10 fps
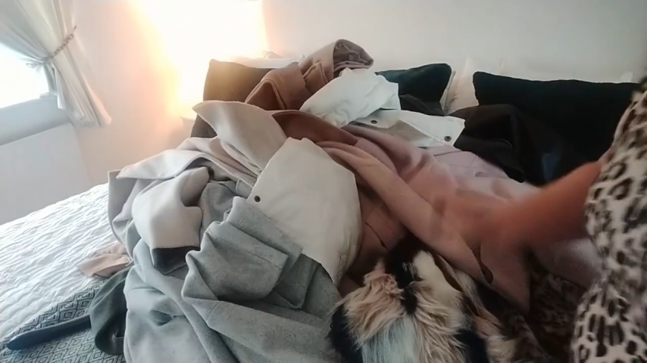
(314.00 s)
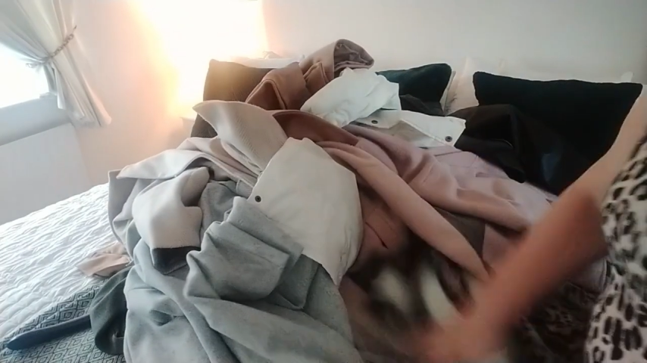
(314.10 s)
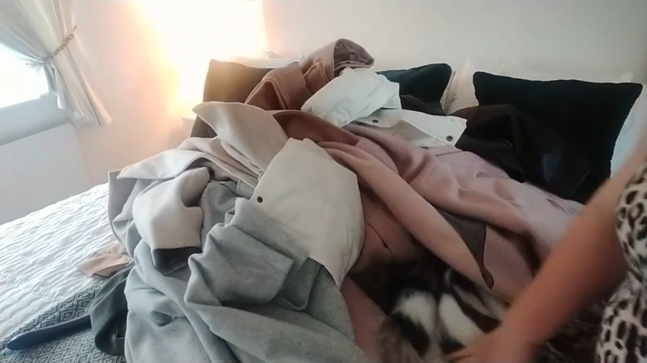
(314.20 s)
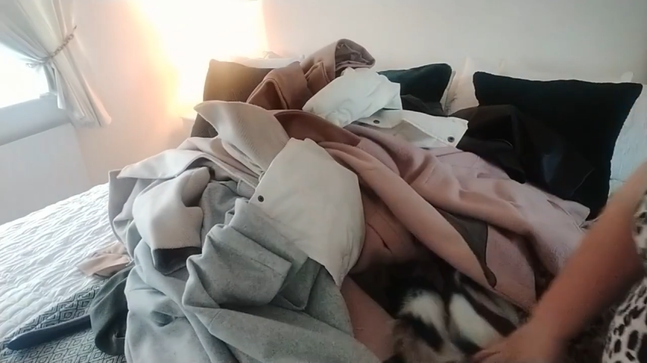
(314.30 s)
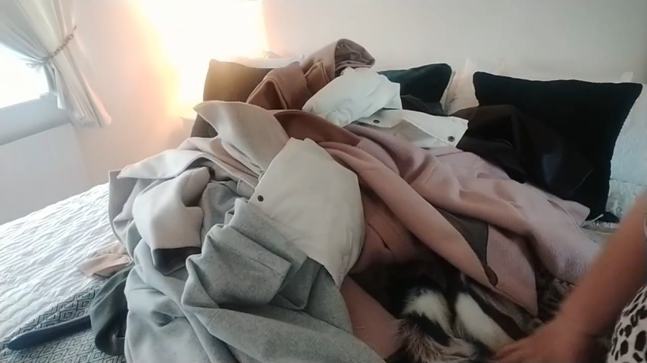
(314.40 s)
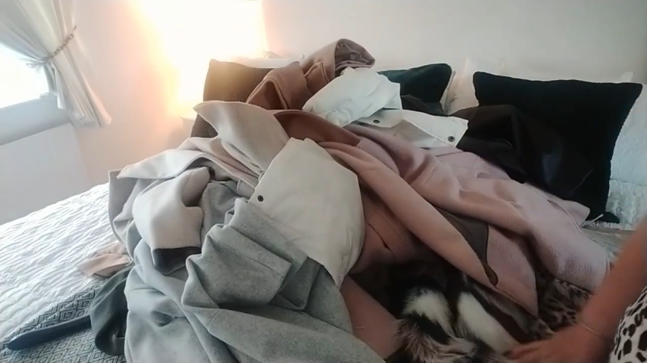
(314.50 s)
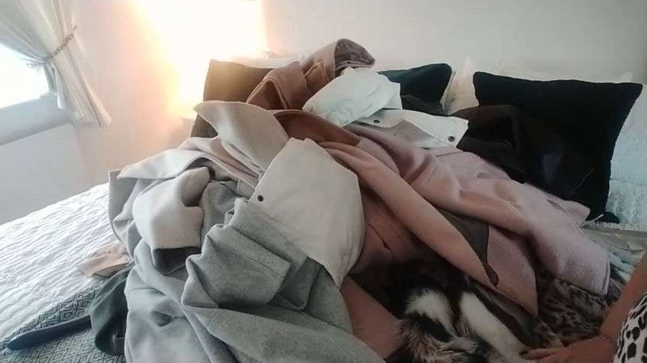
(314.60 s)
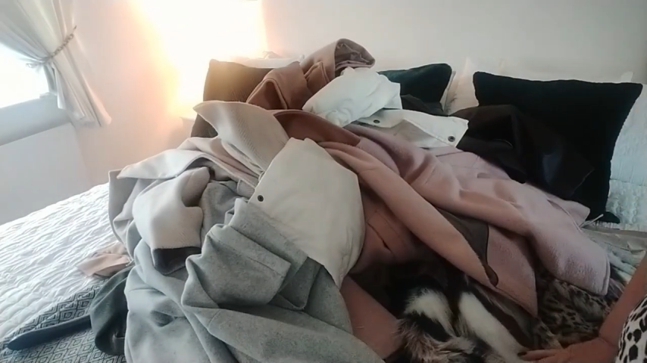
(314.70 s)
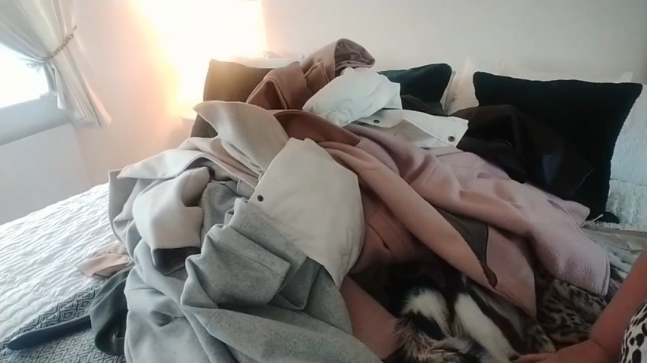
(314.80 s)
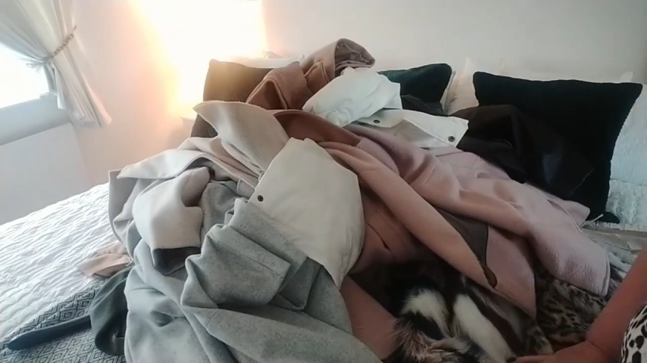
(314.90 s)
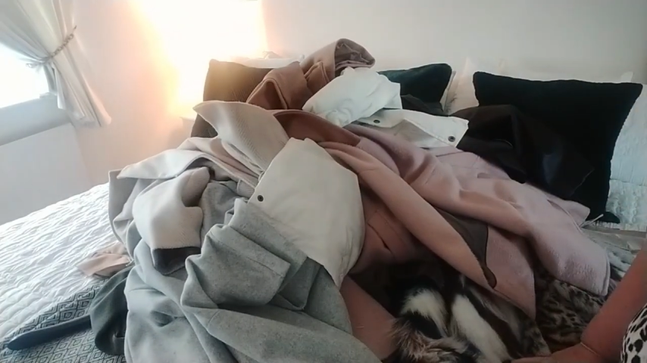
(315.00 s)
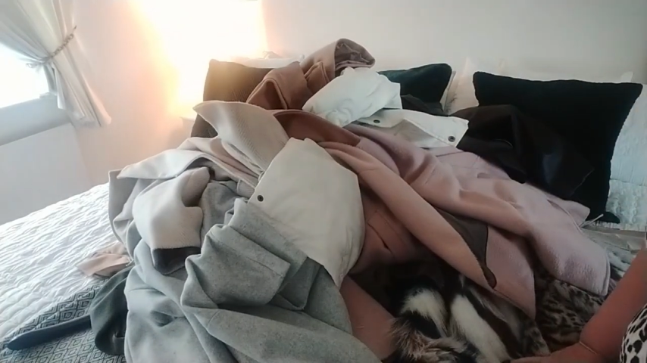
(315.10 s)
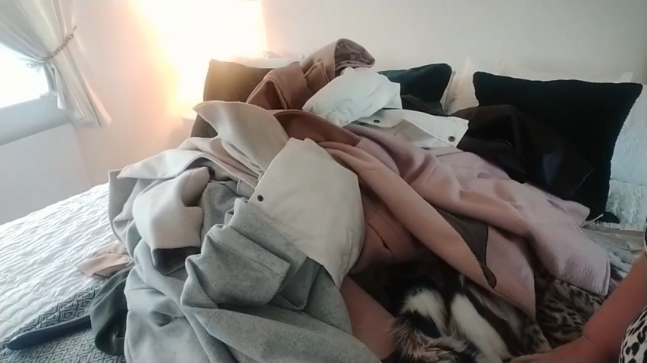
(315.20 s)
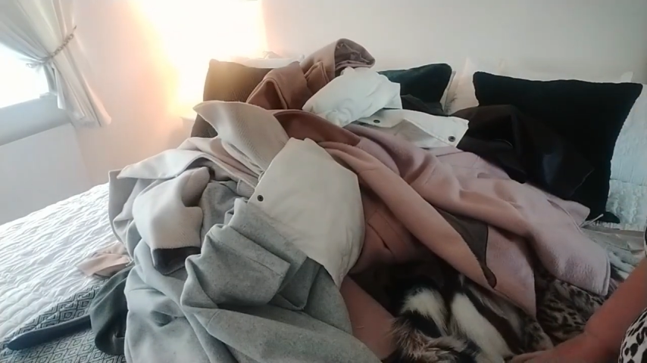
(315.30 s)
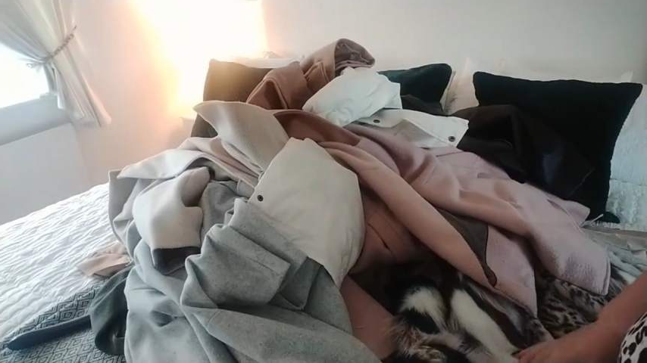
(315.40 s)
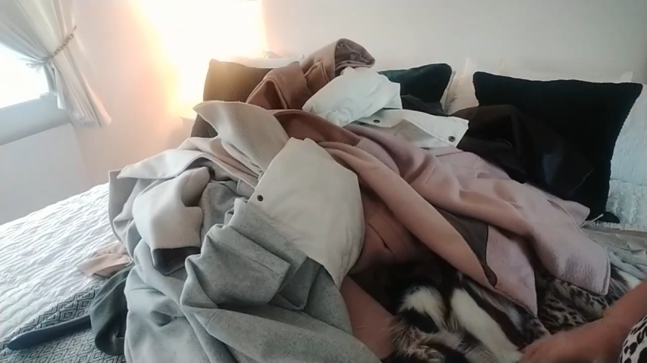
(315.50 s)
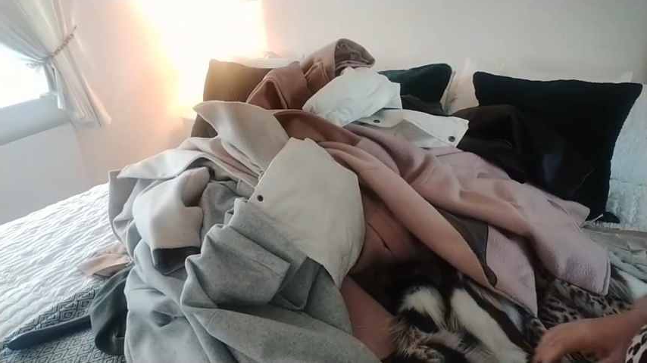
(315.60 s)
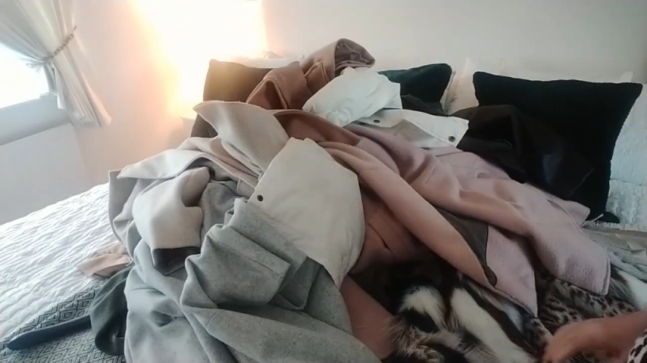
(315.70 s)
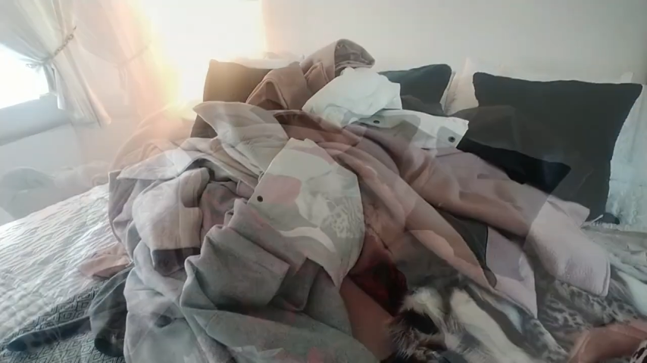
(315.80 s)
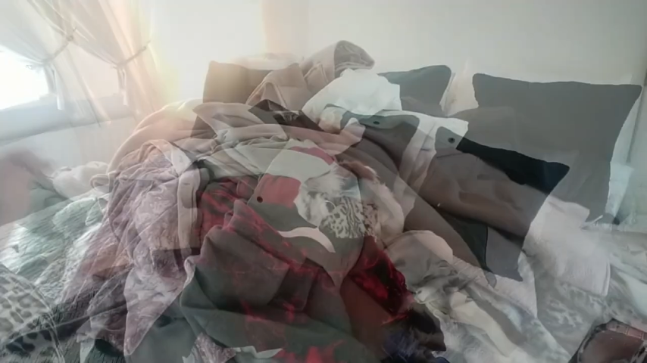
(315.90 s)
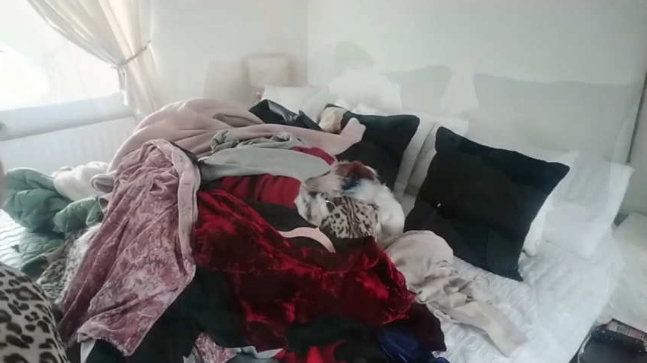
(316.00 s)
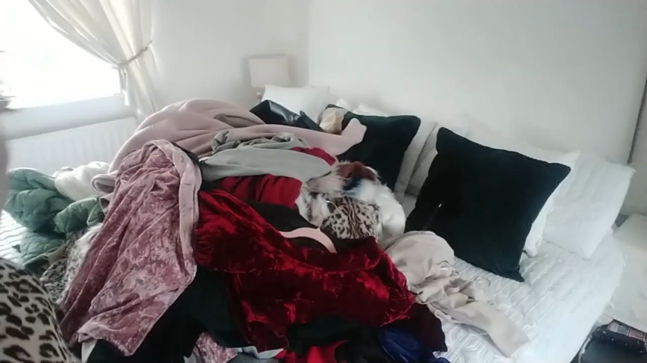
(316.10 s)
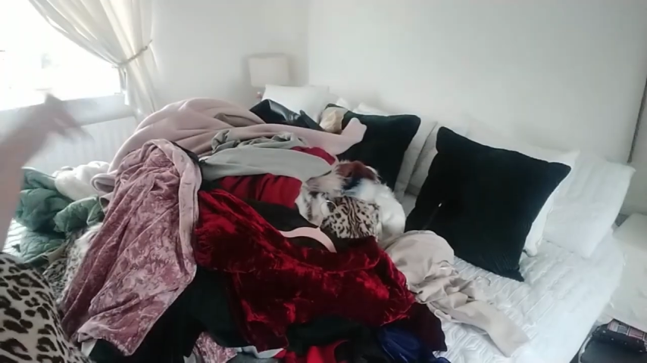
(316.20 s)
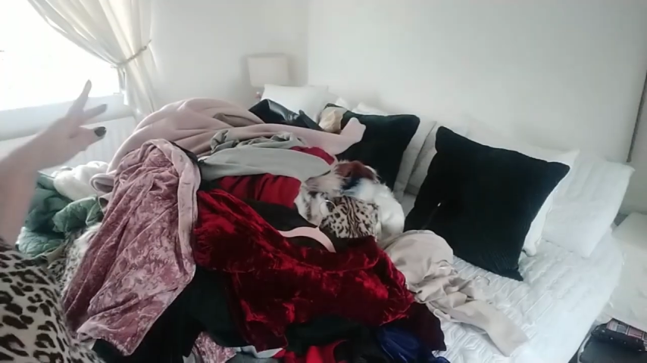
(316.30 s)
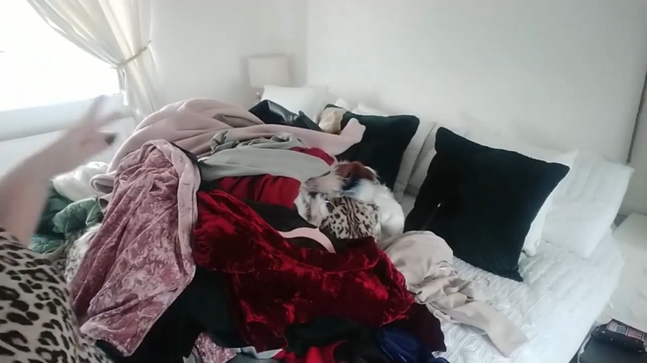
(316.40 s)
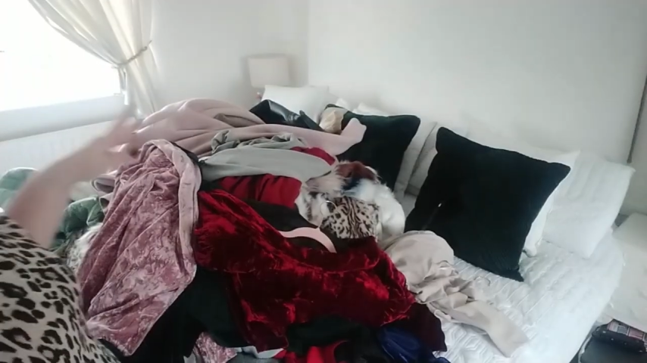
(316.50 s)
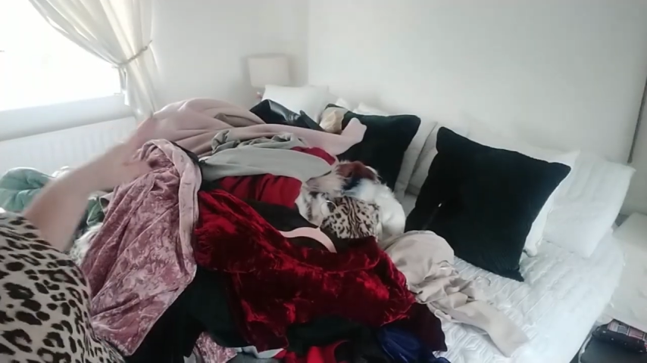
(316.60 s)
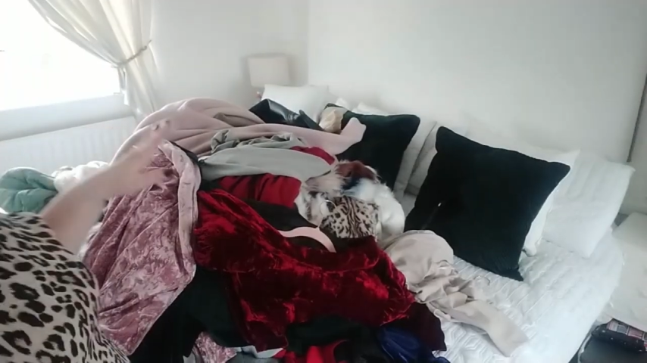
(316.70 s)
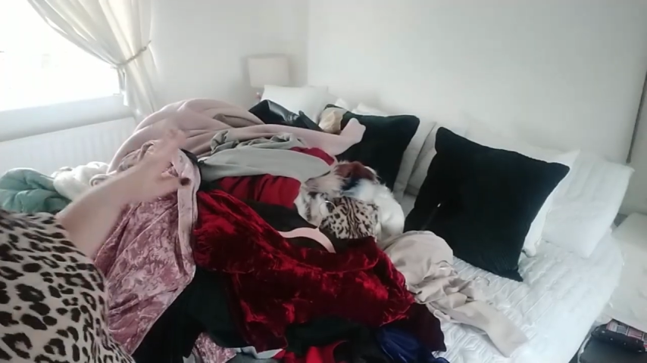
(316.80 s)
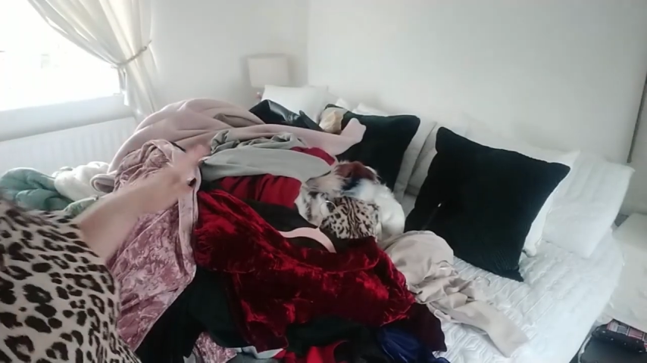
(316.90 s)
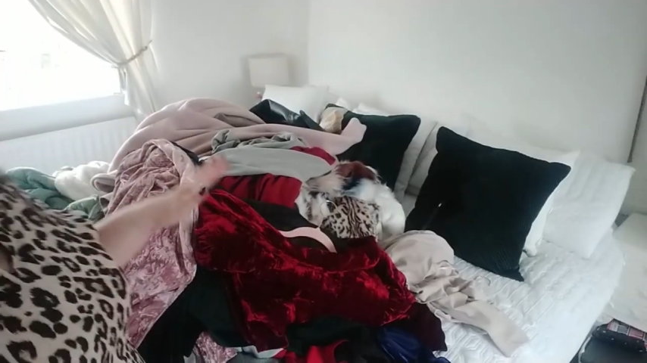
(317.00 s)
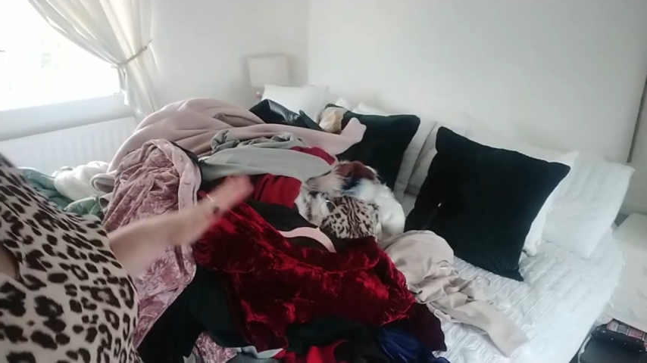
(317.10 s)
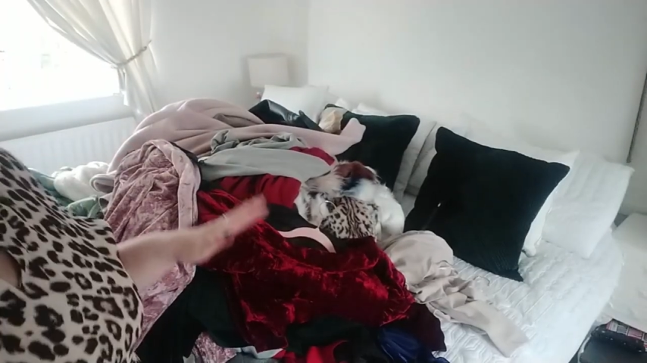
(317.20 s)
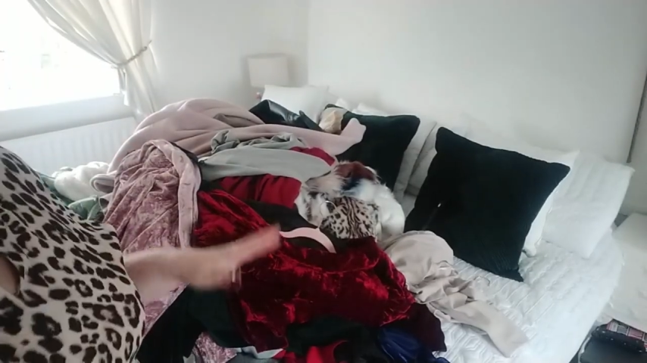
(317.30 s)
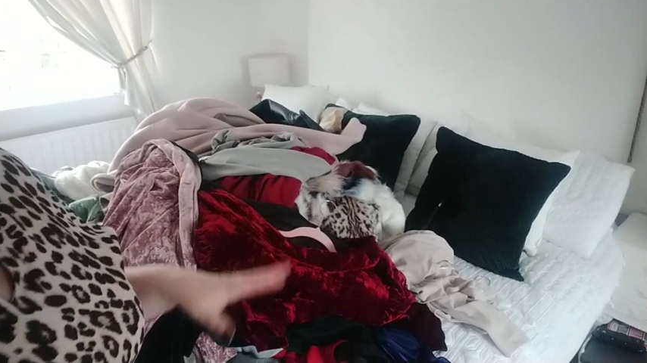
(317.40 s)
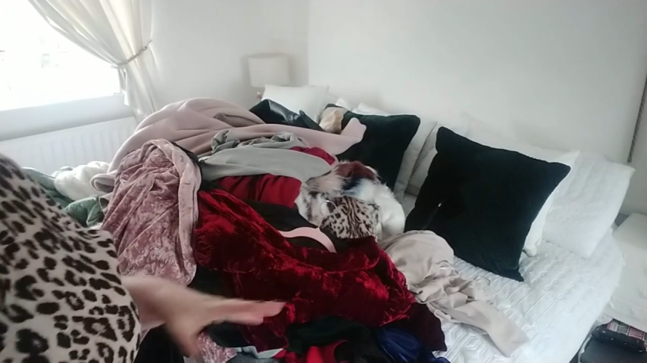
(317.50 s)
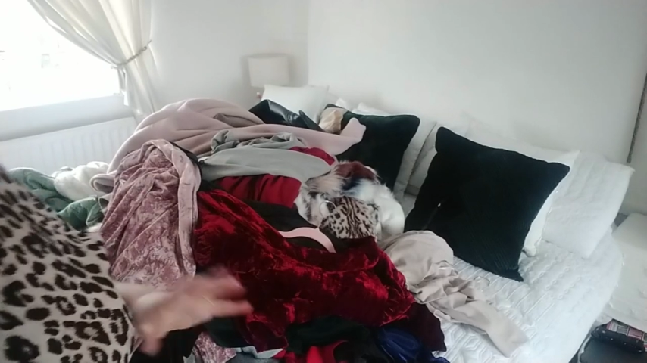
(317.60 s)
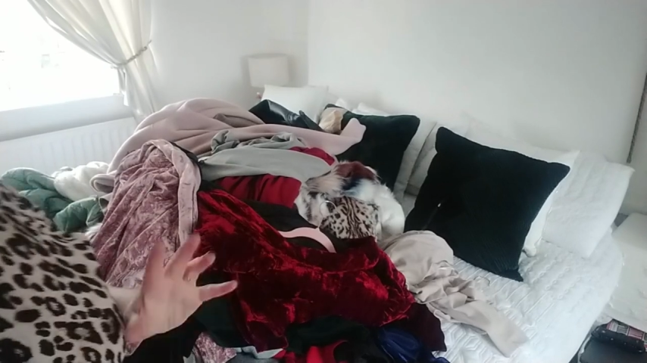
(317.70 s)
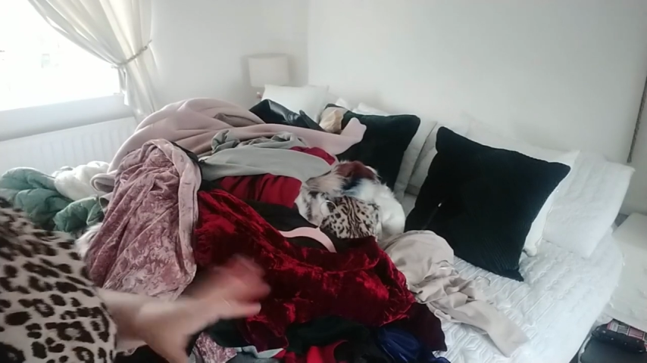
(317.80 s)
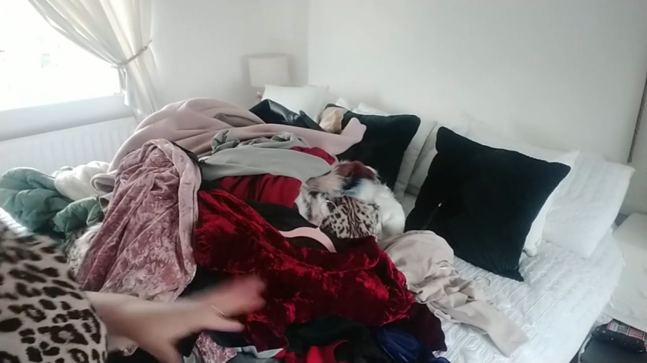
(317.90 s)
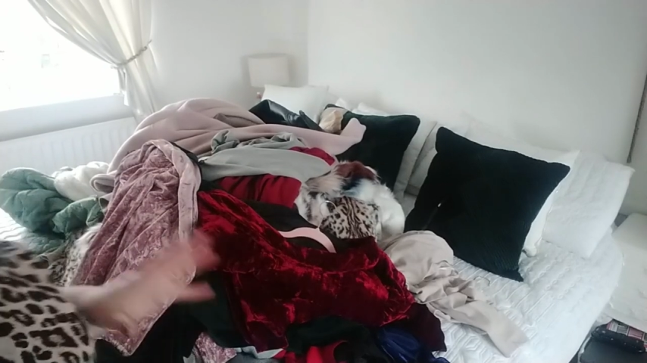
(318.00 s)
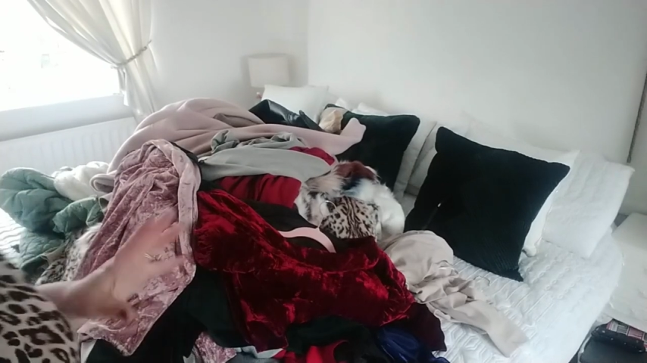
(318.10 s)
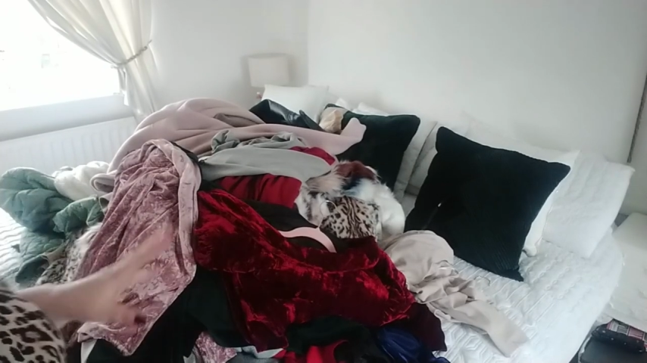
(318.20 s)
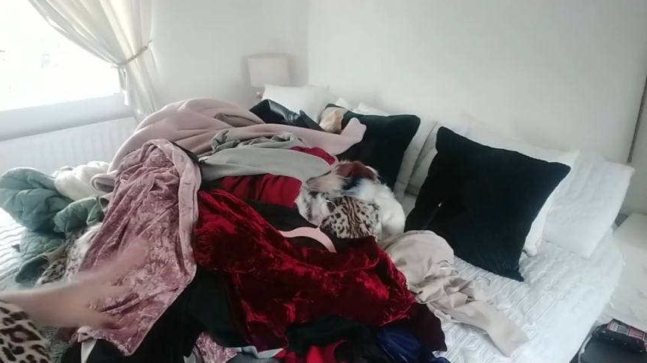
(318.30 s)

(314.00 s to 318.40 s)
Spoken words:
Nobody's mouth can be seen.